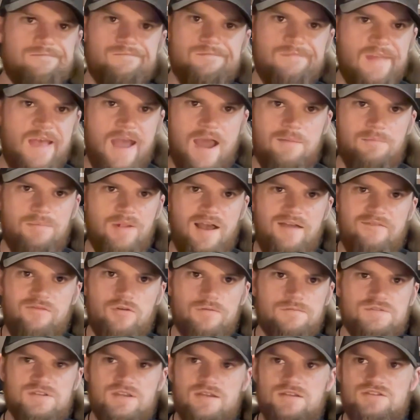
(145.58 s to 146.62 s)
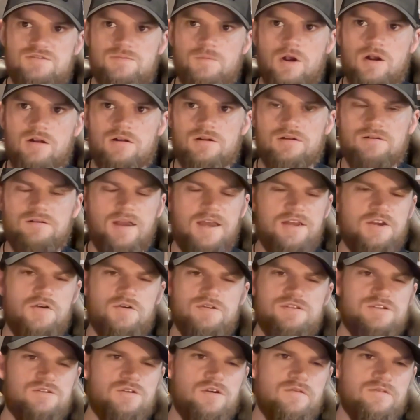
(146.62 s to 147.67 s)
ad platforms get smarter. I know
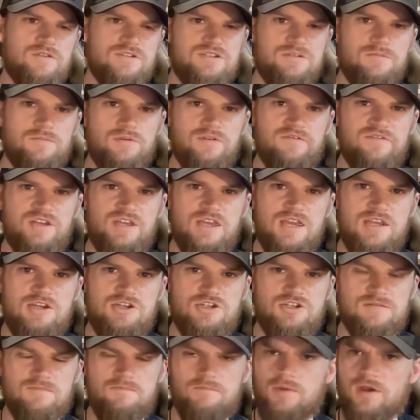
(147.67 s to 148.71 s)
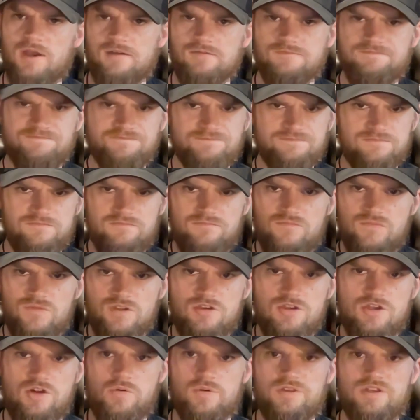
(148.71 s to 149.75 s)
it's an oversimplification, but
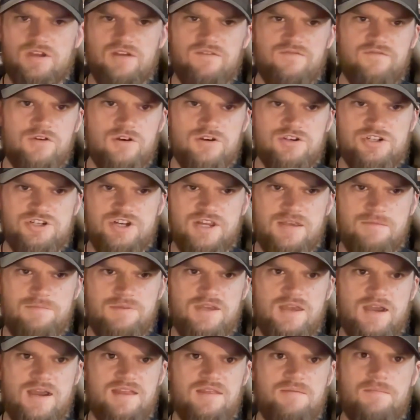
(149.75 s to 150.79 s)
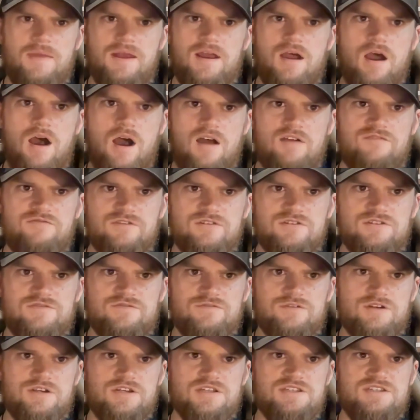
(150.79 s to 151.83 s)
you know, with the conversion API that Meta offers,
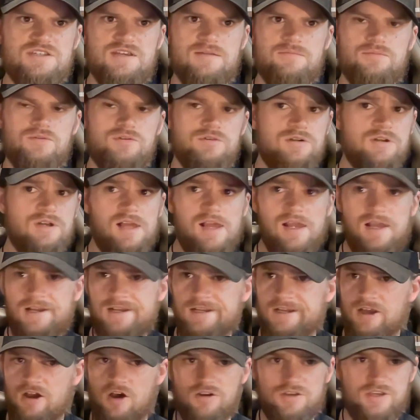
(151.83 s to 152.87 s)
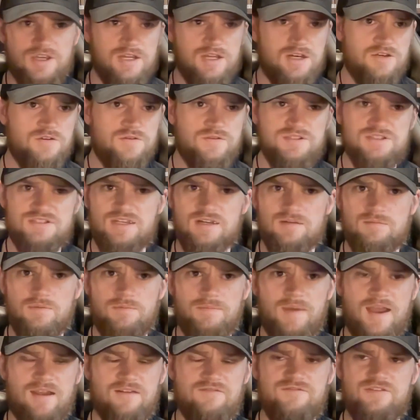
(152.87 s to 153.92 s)
for example, all you got to do is set up a
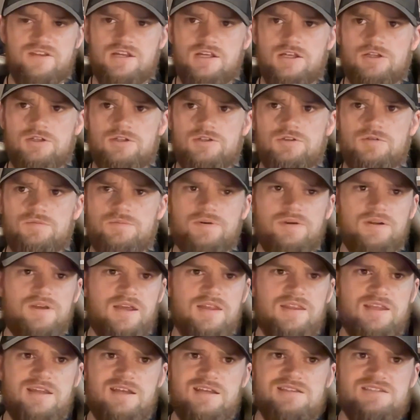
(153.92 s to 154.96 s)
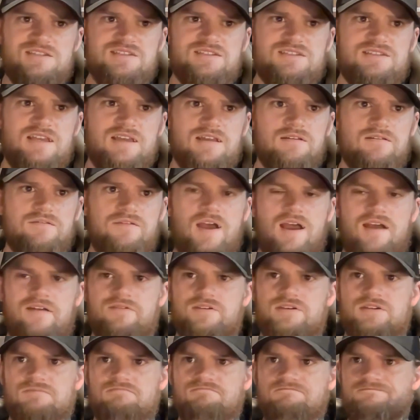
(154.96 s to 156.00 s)
backfeeding loop. And then instead of
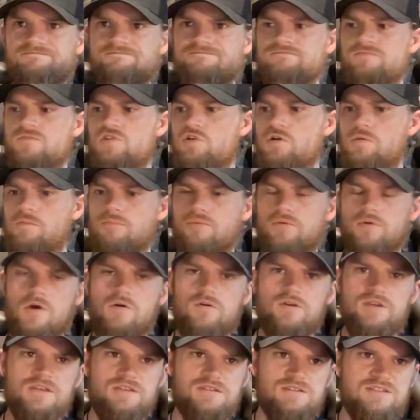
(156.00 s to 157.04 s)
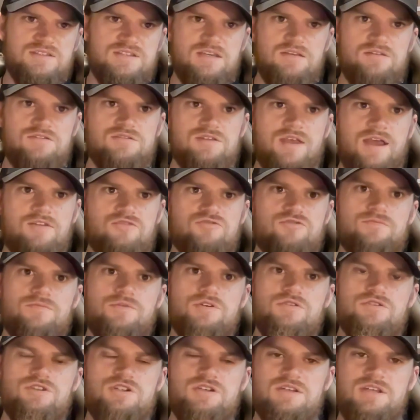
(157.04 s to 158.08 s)
having, you know, broken sales
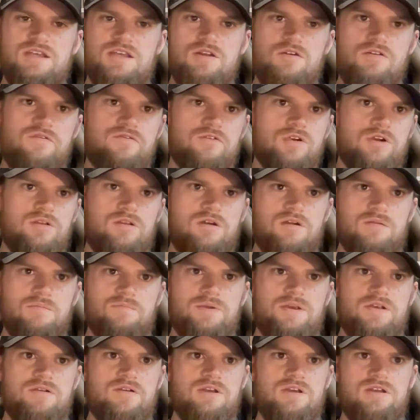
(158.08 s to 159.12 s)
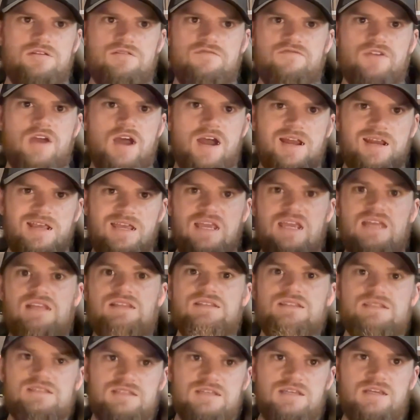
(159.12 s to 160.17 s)
attribution data over a long period, you've got
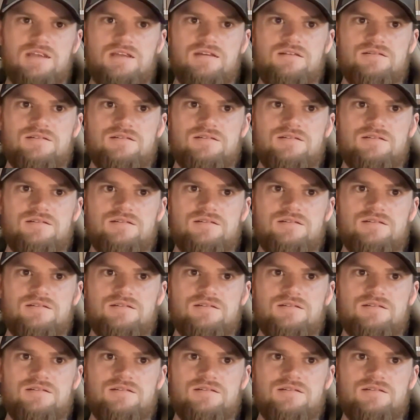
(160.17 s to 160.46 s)
instant